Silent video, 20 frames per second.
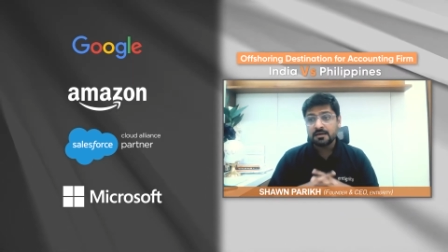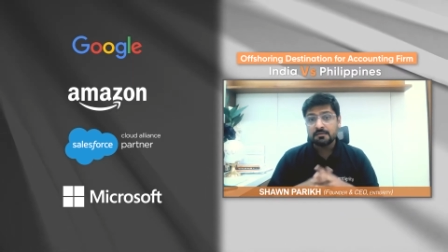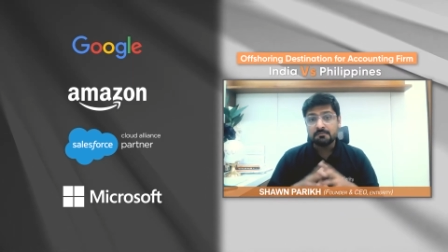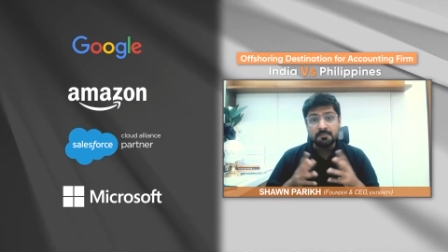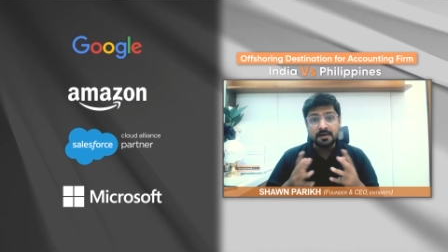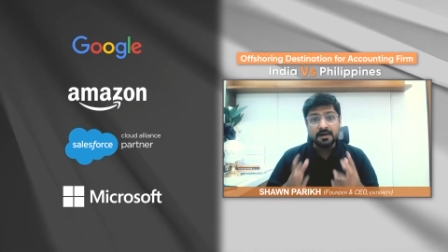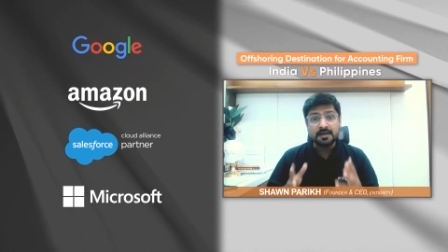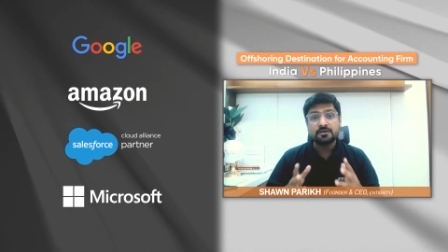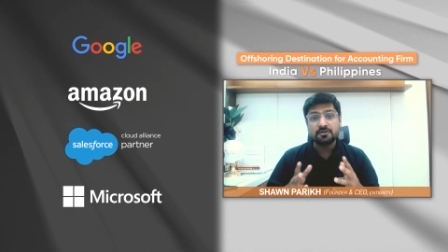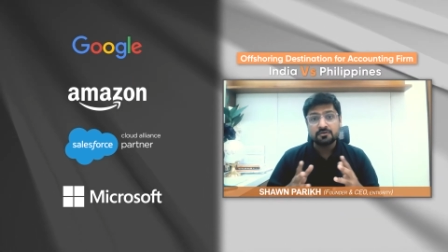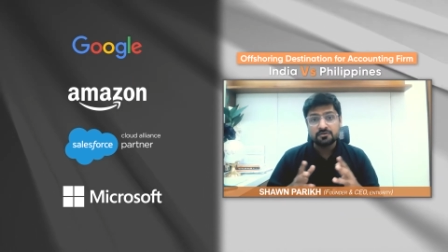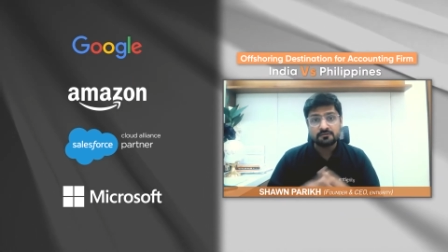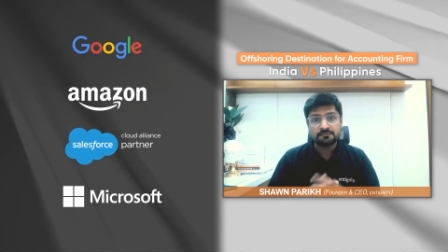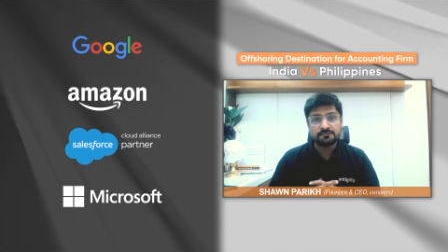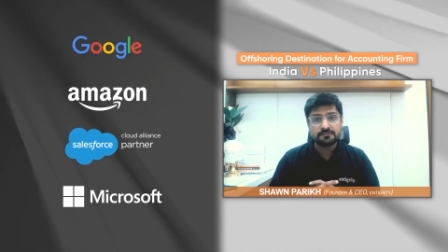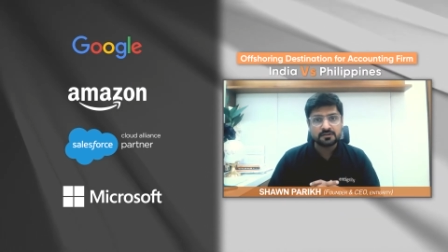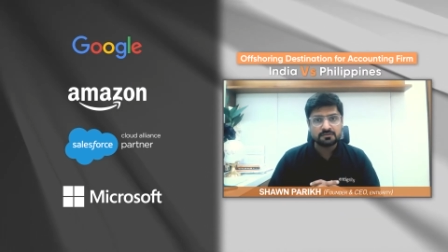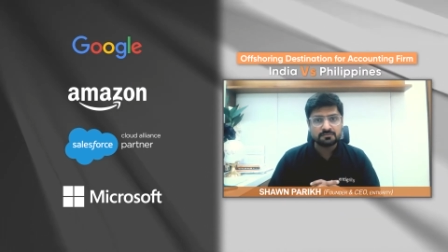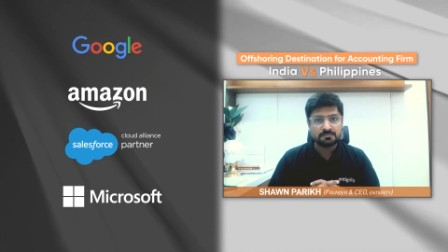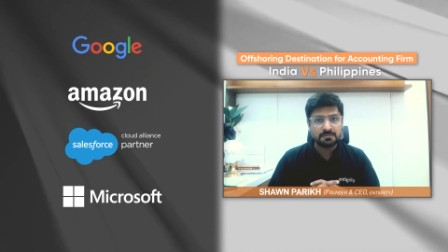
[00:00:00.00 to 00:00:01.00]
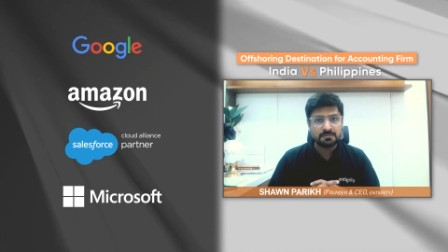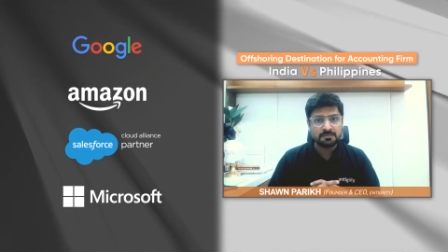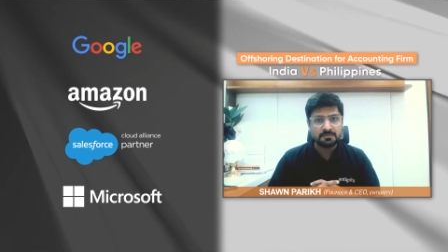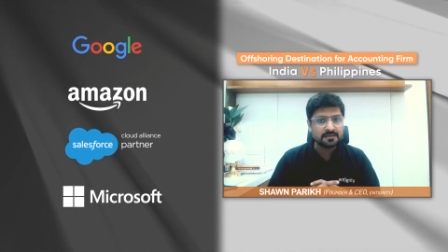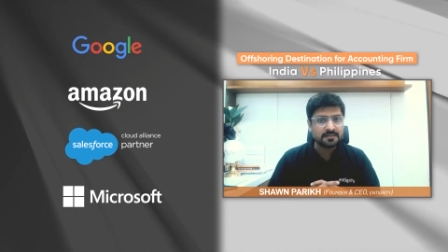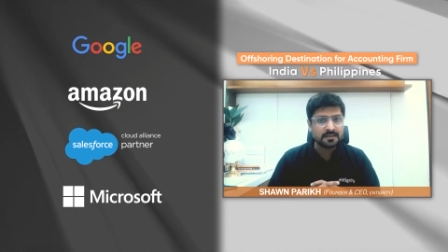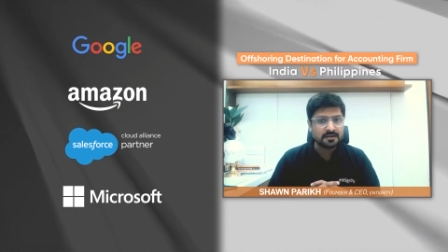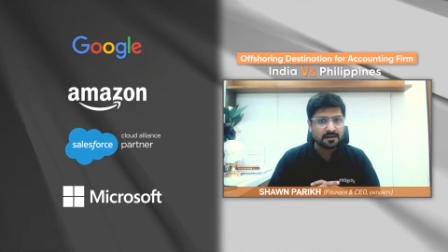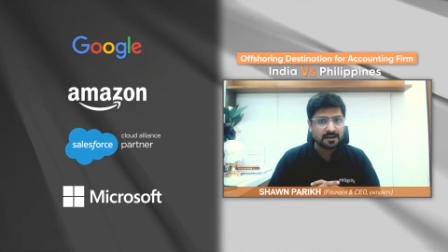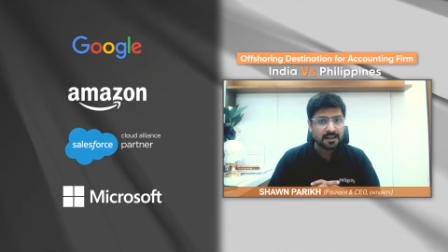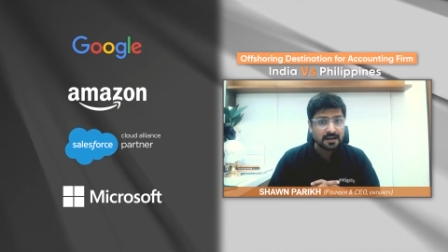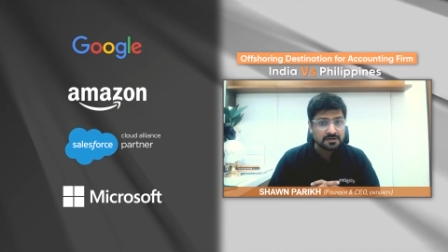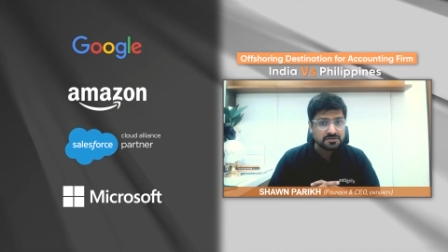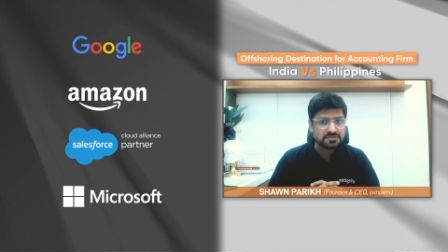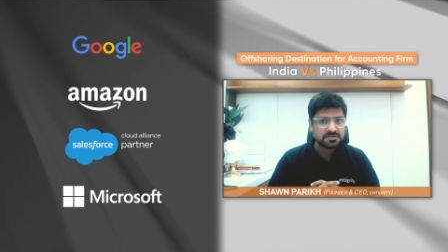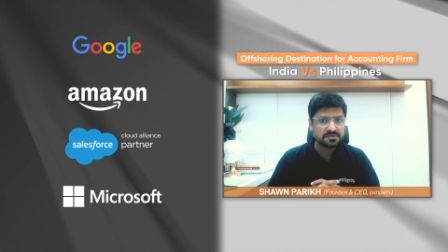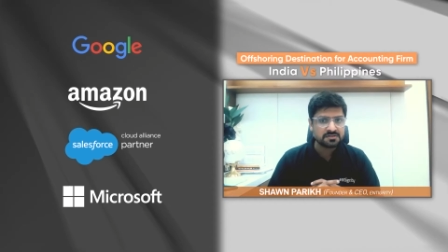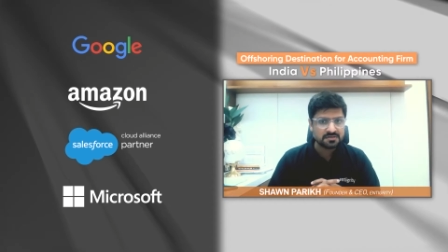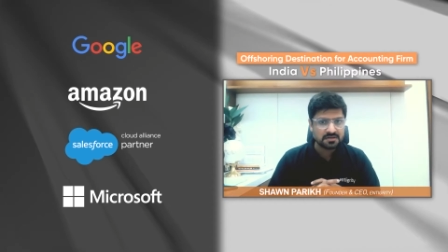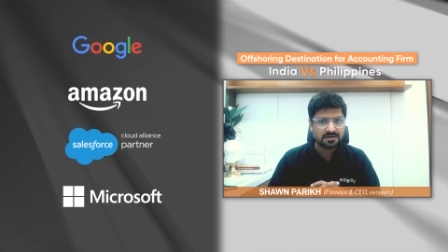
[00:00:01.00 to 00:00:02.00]
Microsoft is building their
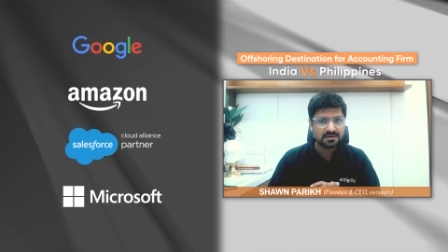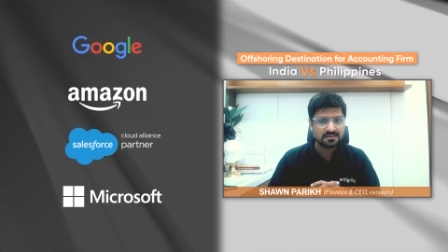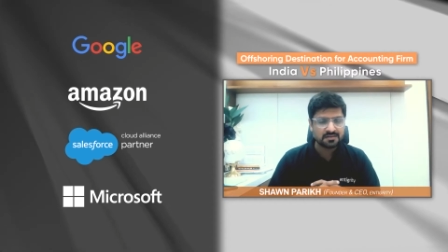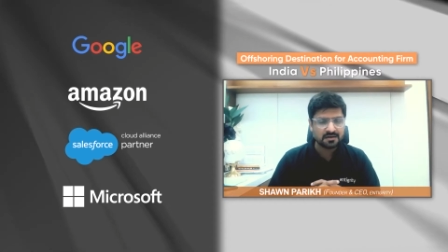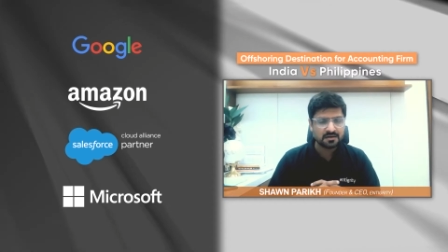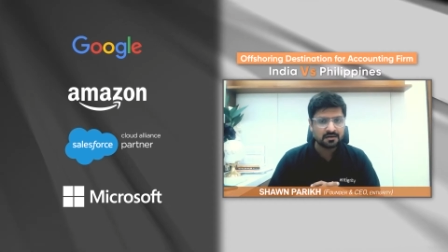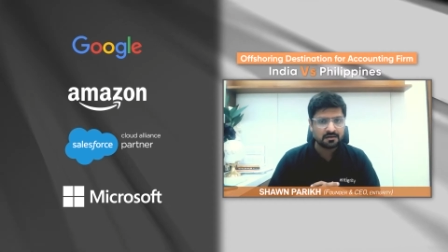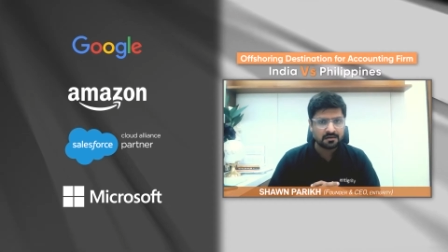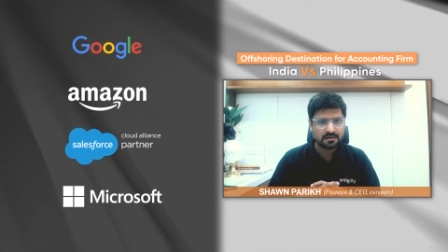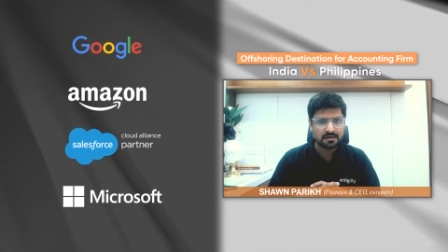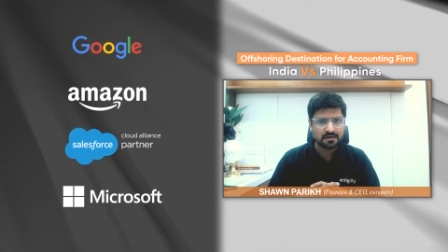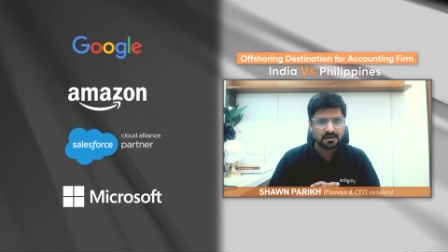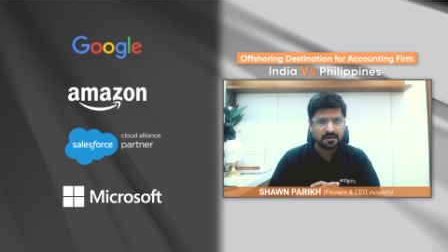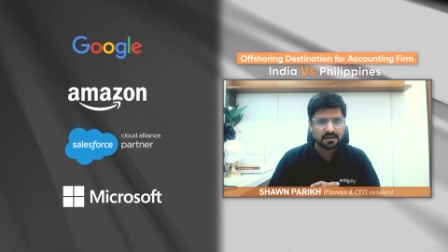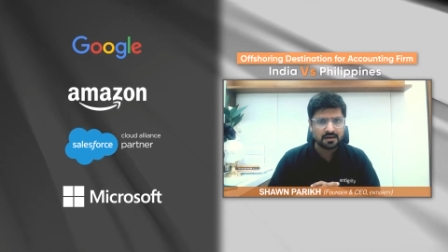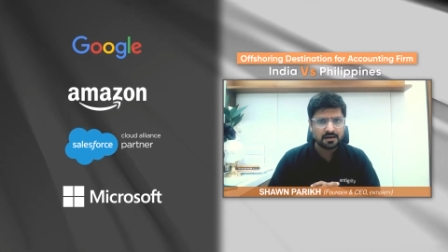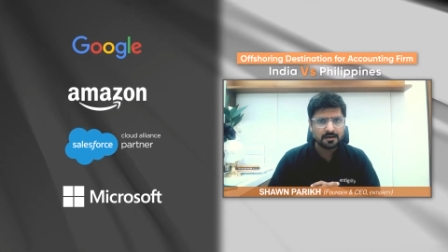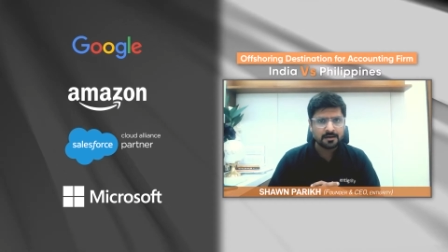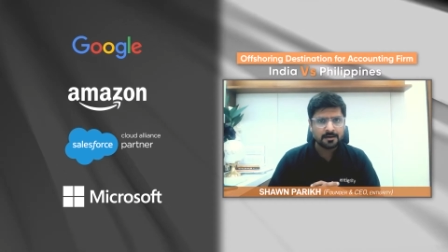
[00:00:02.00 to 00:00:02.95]
largest data center in India.